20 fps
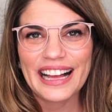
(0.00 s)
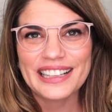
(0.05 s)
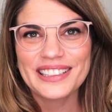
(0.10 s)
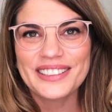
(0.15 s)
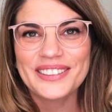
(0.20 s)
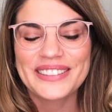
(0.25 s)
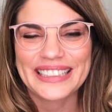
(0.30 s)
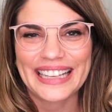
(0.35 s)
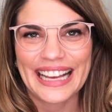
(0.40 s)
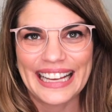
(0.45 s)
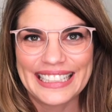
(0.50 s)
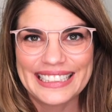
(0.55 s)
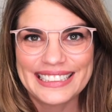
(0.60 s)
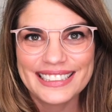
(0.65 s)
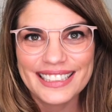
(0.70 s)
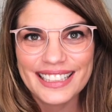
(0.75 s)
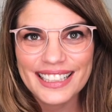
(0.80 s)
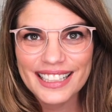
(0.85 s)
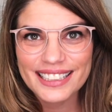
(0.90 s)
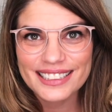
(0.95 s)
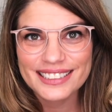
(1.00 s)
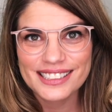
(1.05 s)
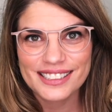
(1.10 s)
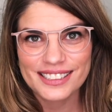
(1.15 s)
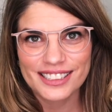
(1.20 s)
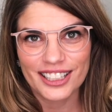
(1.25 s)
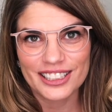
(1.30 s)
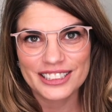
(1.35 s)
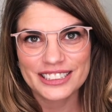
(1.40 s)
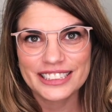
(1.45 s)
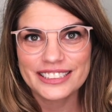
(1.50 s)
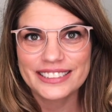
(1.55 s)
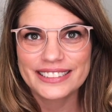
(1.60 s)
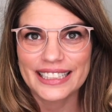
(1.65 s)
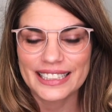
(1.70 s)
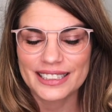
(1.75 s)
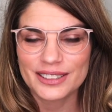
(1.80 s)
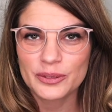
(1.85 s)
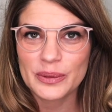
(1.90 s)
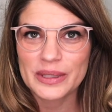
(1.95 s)
Hello again, it's Dr.
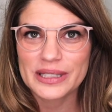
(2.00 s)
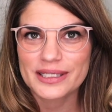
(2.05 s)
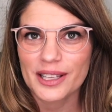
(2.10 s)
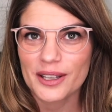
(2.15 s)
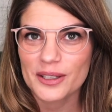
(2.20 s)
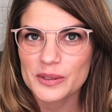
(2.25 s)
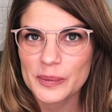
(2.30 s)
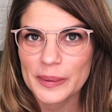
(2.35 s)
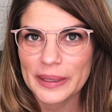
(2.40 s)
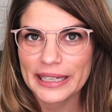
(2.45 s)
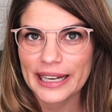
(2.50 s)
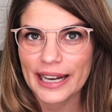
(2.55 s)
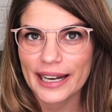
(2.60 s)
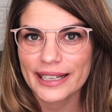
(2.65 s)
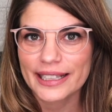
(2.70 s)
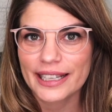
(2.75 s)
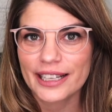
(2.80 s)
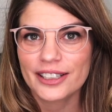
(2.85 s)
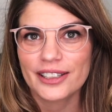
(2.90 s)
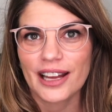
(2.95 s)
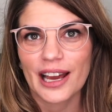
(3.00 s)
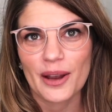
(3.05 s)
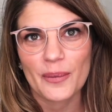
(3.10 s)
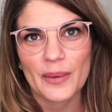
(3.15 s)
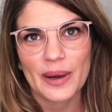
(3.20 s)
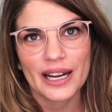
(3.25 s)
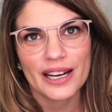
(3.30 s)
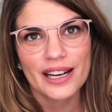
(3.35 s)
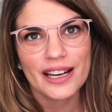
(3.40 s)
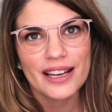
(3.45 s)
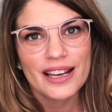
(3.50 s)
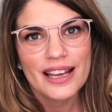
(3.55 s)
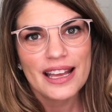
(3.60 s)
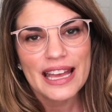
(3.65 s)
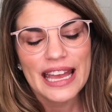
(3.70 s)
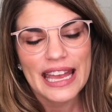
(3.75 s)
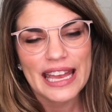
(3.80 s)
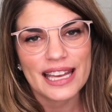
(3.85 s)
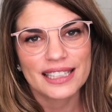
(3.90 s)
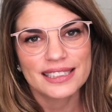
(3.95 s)
Denton with Salisbury Eye Care and Eyewear,
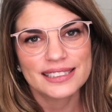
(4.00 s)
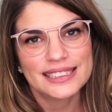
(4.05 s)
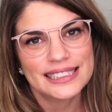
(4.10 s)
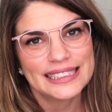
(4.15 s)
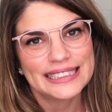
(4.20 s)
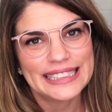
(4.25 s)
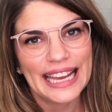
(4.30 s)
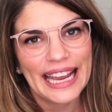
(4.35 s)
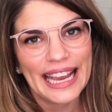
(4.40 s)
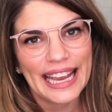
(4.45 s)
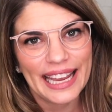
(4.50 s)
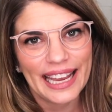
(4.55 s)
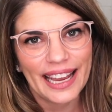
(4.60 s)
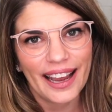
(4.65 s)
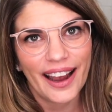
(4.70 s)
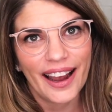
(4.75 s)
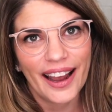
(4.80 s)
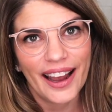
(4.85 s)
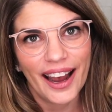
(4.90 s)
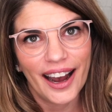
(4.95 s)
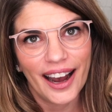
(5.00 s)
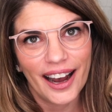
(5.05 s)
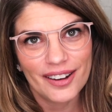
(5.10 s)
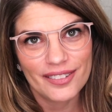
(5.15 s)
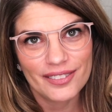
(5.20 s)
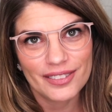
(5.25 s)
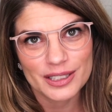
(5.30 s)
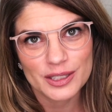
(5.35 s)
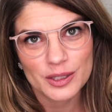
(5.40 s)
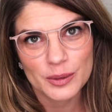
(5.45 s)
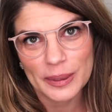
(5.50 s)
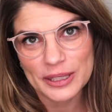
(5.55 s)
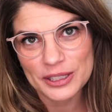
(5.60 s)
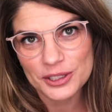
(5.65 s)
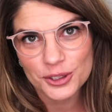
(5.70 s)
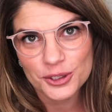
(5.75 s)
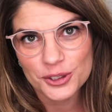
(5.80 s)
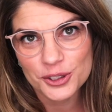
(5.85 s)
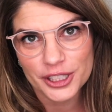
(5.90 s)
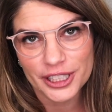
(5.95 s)
and today I have a
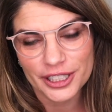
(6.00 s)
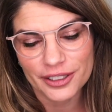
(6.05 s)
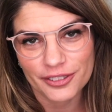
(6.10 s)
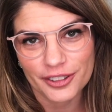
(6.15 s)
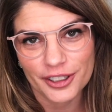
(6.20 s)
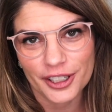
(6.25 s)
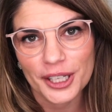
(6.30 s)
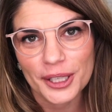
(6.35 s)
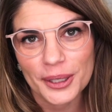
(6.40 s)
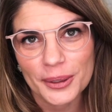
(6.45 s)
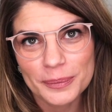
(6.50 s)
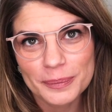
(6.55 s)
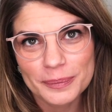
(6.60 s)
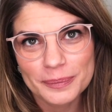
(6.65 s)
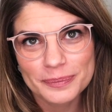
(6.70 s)
special treat for you.